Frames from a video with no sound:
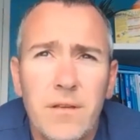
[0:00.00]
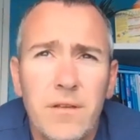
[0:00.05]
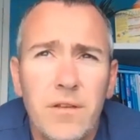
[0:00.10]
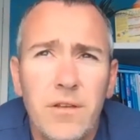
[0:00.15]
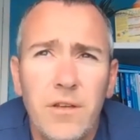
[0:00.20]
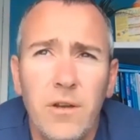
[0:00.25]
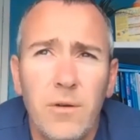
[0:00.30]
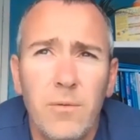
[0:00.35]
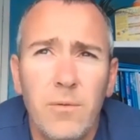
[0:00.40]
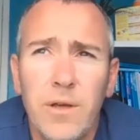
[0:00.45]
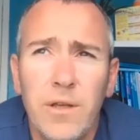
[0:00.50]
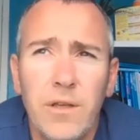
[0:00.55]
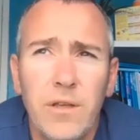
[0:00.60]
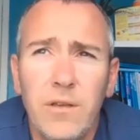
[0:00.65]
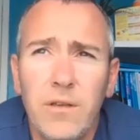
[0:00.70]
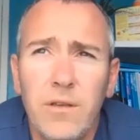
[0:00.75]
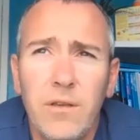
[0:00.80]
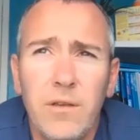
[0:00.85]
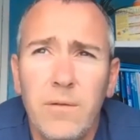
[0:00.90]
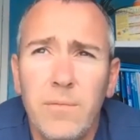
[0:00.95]
you know, where
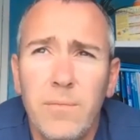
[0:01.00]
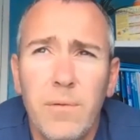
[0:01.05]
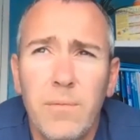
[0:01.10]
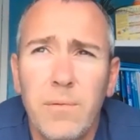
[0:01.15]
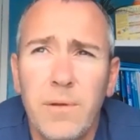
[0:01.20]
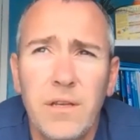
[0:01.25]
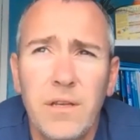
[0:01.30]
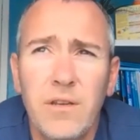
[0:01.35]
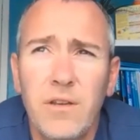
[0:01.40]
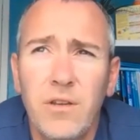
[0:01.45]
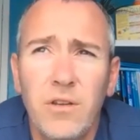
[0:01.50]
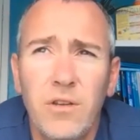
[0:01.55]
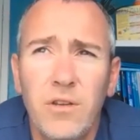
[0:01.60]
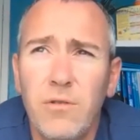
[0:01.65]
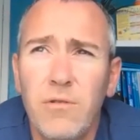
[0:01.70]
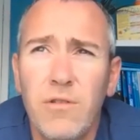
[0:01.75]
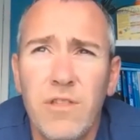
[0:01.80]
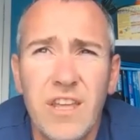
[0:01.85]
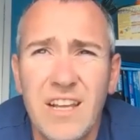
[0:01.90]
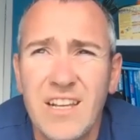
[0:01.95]
you probably
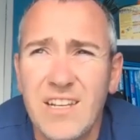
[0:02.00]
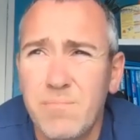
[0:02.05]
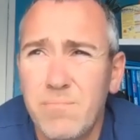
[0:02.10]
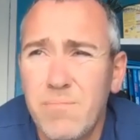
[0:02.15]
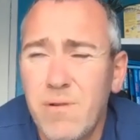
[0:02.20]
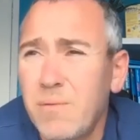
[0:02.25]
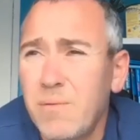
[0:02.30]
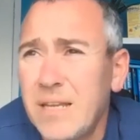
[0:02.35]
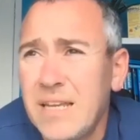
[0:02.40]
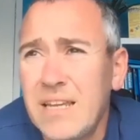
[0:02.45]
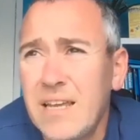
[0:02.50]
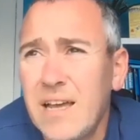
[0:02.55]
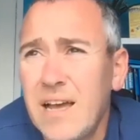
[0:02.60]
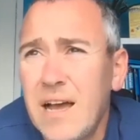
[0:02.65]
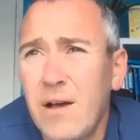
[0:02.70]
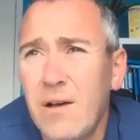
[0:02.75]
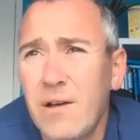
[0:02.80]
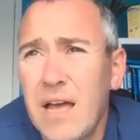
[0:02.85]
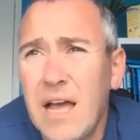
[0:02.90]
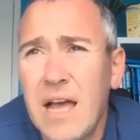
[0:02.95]
do things probably
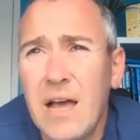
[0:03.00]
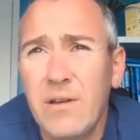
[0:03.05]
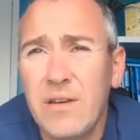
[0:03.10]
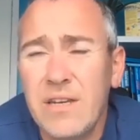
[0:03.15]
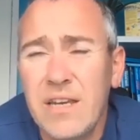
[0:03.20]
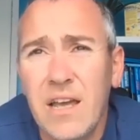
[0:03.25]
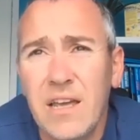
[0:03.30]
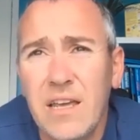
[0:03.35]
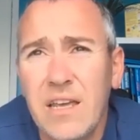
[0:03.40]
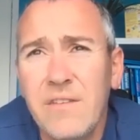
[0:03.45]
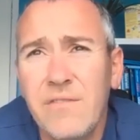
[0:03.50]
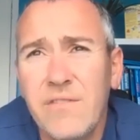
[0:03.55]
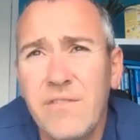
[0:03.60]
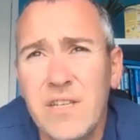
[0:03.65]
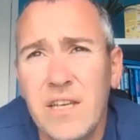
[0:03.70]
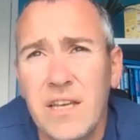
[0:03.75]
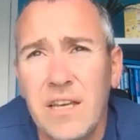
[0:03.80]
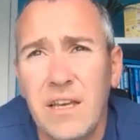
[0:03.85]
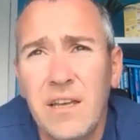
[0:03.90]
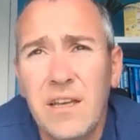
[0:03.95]
out of, out of
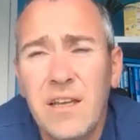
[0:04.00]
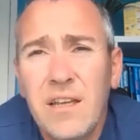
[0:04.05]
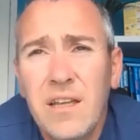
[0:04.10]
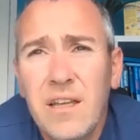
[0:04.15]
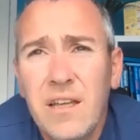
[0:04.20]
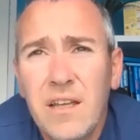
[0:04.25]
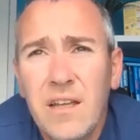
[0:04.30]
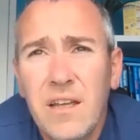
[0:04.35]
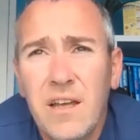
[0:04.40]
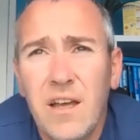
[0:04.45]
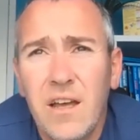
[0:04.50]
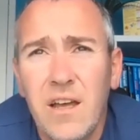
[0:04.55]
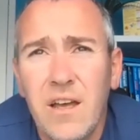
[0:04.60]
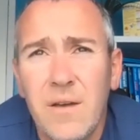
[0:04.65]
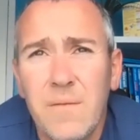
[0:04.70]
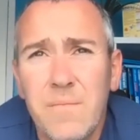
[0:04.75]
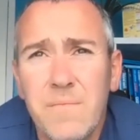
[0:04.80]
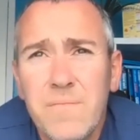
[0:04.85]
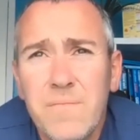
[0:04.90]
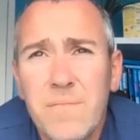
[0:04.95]
naivety.
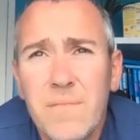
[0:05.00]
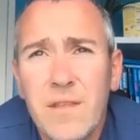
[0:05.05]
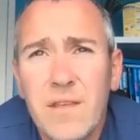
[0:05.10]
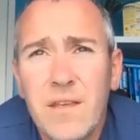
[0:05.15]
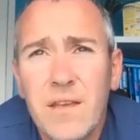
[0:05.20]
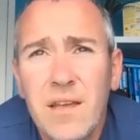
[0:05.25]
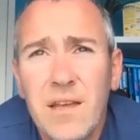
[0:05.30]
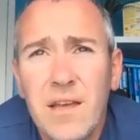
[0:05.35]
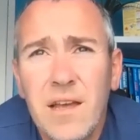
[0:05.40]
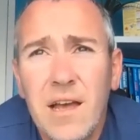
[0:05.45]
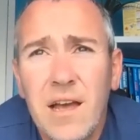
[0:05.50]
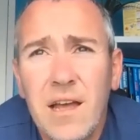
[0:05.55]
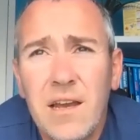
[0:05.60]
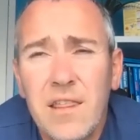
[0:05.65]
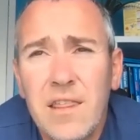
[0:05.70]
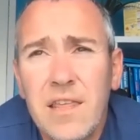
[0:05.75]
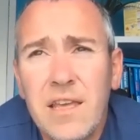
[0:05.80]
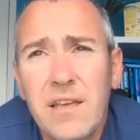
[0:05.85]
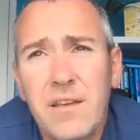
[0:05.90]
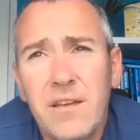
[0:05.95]
Um, and I
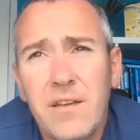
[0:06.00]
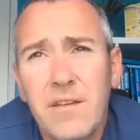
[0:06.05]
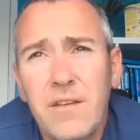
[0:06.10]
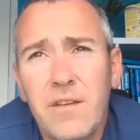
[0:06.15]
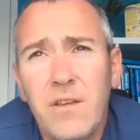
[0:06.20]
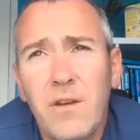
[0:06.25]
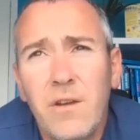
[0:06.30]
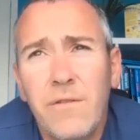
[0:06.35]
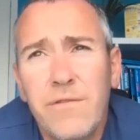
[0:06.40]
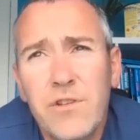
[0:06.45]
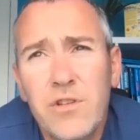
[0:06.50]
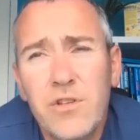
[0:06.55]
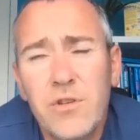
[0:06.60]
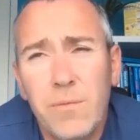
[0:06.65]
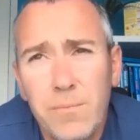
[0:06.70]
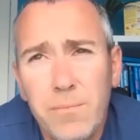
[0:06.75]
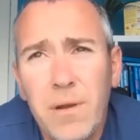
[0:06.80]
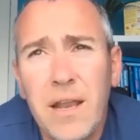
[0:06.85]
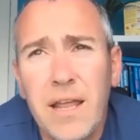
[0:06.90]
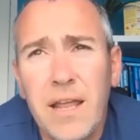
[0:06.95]
think you know, for
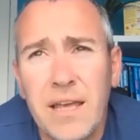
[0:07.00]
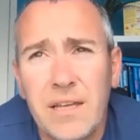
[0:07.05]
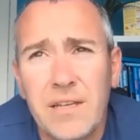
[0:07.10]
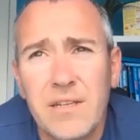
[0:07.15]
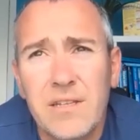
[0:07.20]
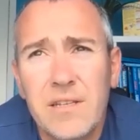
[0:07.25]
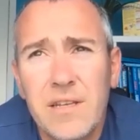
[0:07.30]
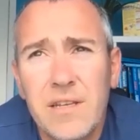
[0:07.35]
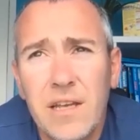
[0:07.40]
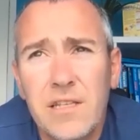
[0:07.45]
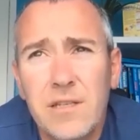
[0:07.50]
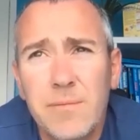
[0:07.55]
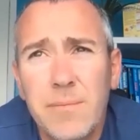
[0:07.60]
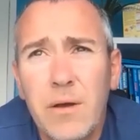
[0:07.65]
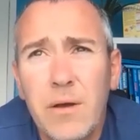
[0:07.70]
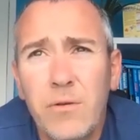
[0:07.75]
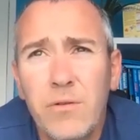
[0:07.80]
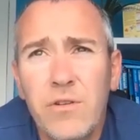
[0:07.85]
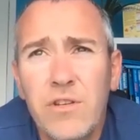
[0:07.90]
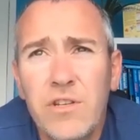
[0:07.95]
some players, it's
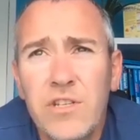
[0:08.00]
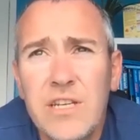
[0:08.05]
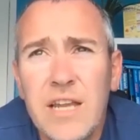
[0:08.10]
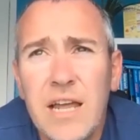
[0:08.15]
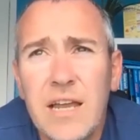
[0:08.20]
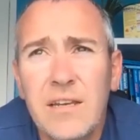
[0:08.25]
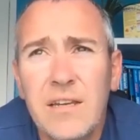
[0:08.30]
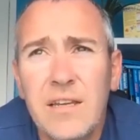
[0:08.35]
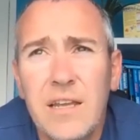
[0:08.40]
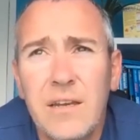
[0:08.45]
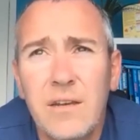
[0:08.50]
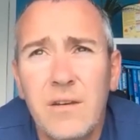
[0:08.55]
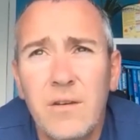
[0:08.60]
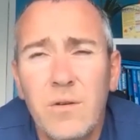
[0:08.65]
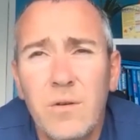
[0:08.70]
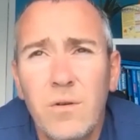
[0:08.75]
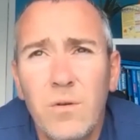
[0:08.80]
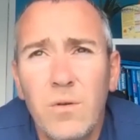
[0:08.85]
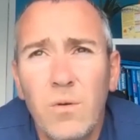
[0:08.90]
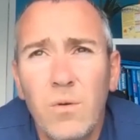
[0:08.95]
about understanding
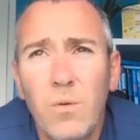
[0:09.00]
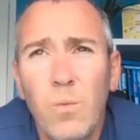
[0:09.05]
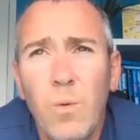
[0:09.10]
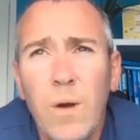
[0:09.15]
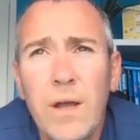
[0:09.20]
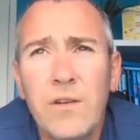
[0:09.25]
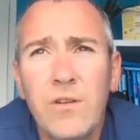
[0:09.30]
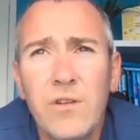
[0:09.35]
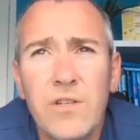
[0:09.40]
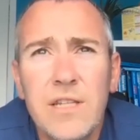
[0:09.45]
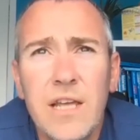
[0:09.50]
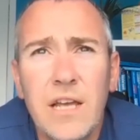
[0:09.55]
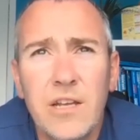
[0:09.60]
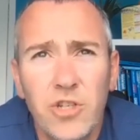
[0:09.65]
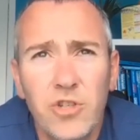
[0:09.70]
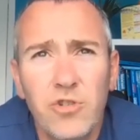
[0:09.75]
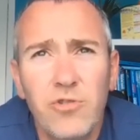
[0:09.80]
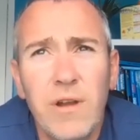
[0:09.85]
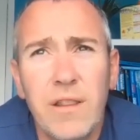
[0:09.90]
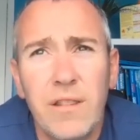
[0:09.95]
when does that
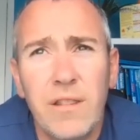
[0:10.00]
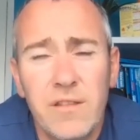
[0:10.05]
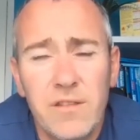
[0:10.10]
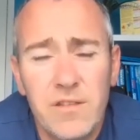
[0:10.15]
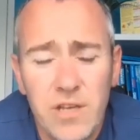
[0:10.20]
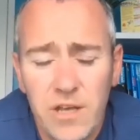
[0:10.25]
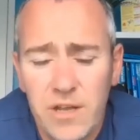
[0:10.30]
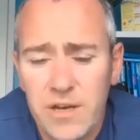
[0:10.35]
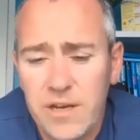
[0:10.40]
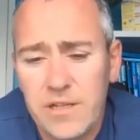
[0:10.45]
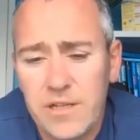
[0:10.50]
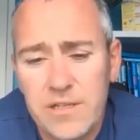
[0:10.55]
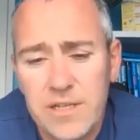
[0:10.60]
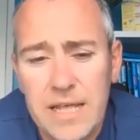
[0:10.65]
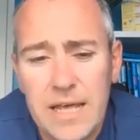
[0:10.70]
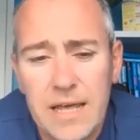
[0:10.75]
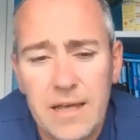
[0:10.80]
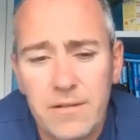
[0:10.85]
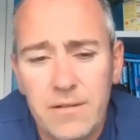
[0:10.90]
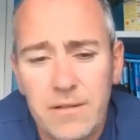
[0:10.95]
strength turn into
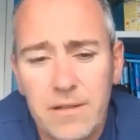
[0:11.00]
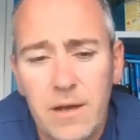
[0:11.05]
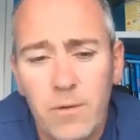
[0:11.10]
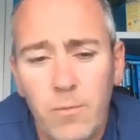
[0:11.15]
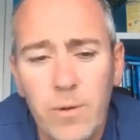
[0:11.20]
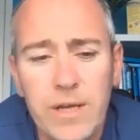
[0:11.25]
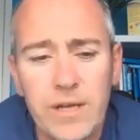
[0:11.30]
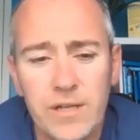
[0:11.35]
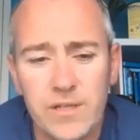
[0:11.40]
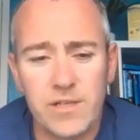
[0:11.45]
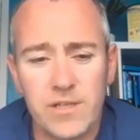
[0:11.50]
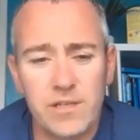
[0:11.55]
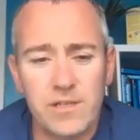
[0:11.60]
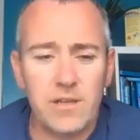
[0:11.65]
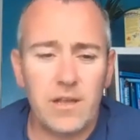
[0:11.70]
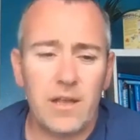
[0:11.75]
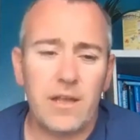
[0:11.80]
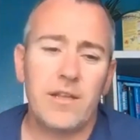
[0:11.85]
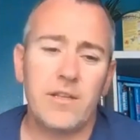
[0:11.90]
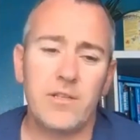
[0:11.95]
that that weakness, and
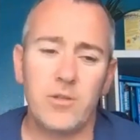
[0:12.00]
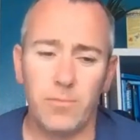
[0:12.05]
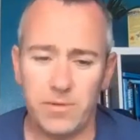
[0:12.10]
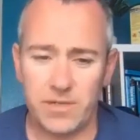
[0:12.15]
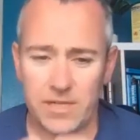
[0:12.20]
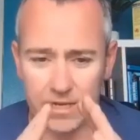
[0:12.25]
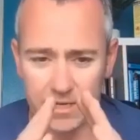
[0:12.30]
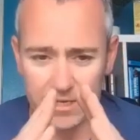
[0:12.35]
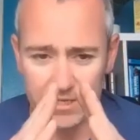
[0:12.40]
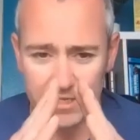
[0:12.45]
it's almost like a